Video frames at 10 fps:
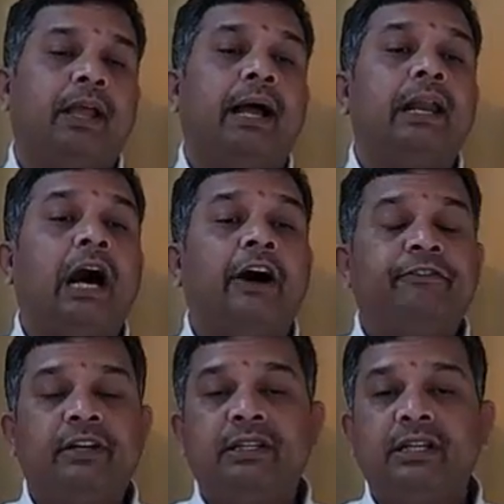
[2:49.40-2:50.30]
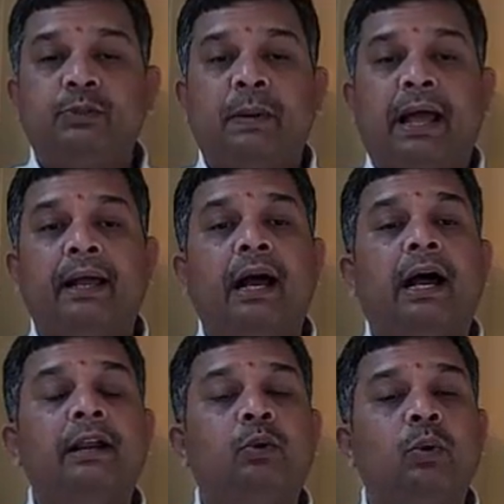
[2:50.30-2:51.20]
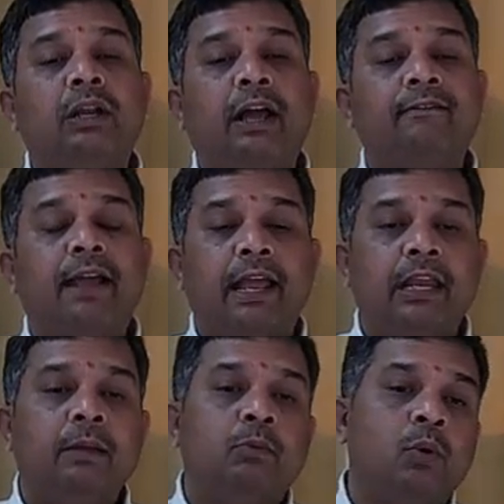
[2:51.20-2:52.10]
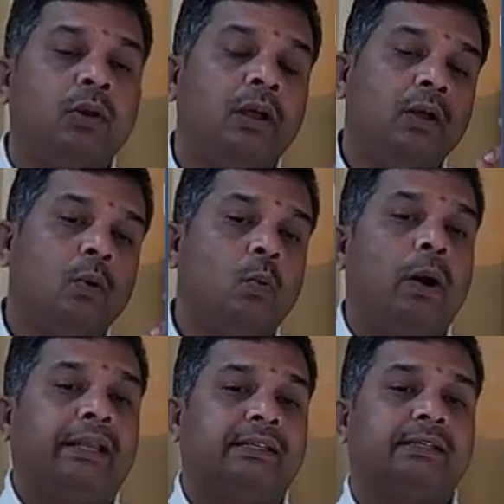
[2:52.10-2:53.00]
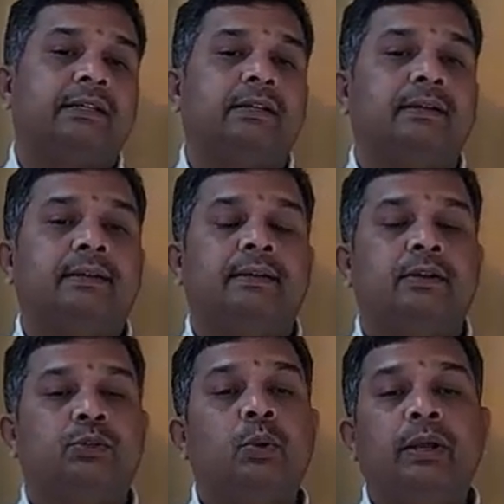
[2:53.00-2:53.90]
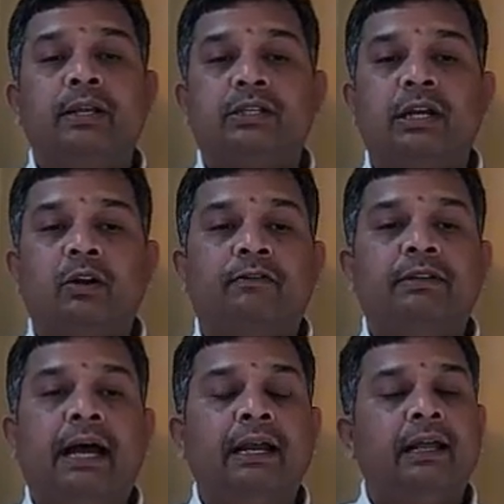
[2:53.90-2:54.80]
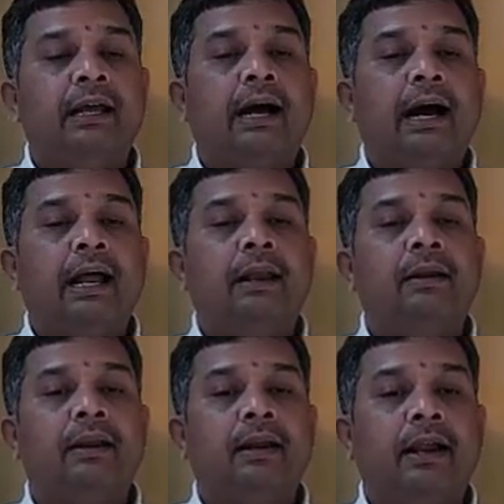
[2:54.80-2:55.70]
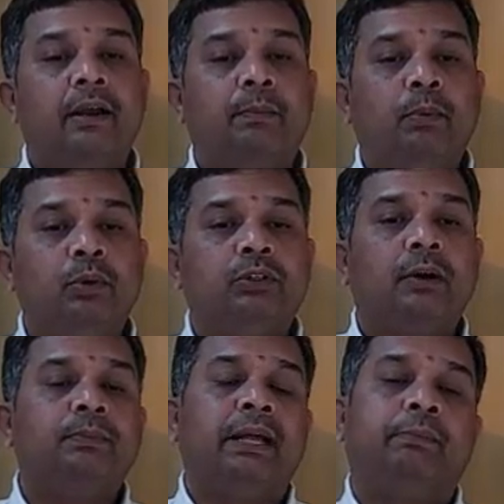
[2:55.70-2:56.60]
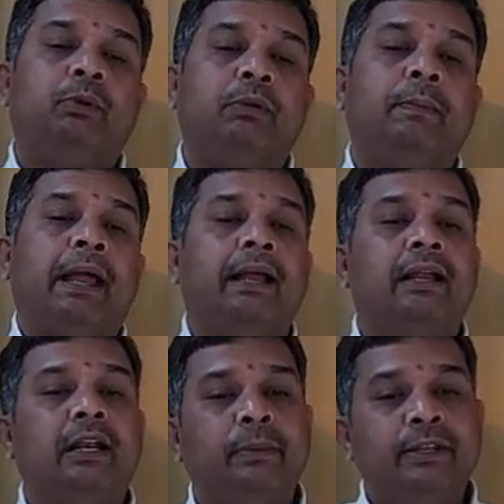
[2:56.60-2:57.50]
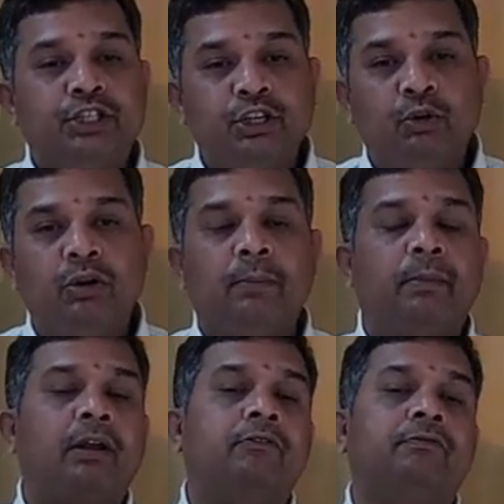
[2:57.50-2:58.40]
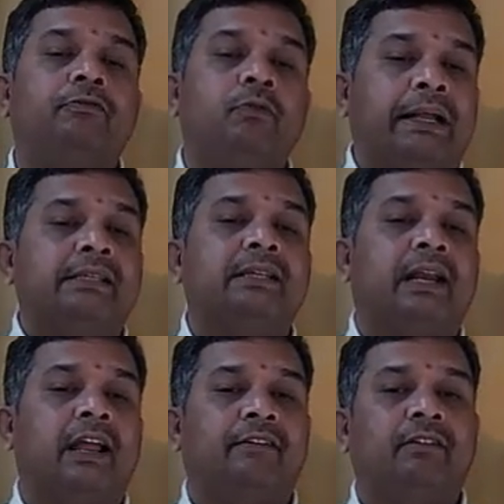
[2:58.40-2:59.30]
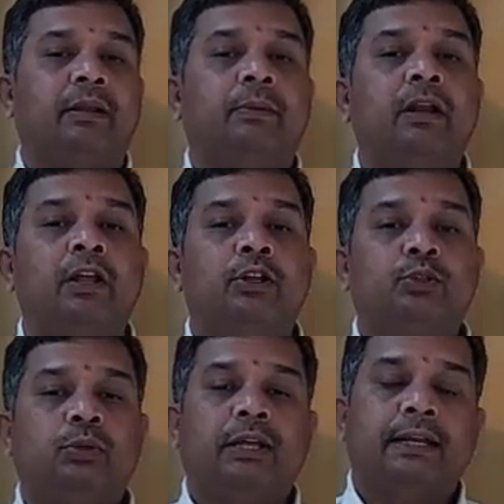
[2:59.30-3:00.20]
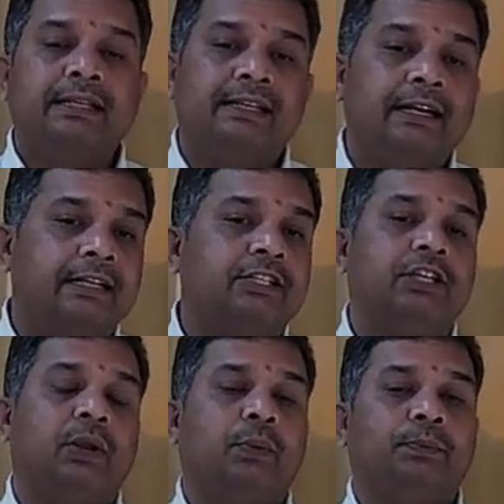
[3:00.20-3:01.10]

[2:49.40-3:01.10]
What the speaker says: and after this blank I don't have any more ones. So instead of that, I'll write both of them to be blank. It means 0 number of ones are available, so the result is 0.